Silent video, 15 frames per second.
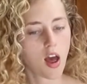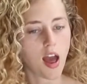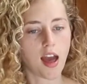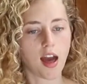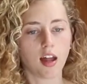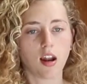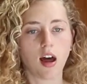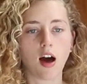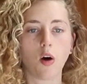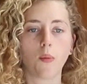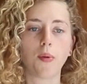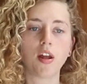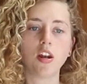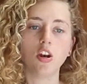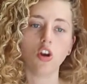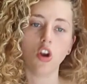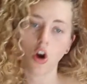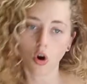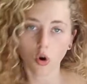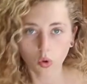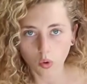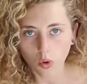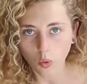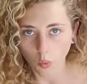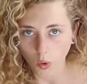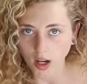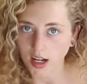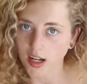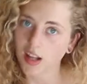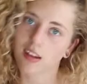and help it know
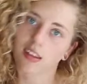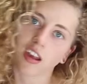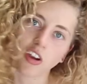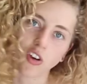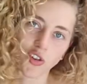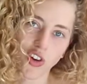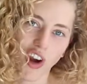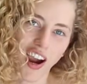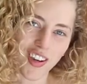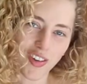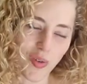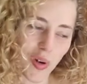what it is that you're trying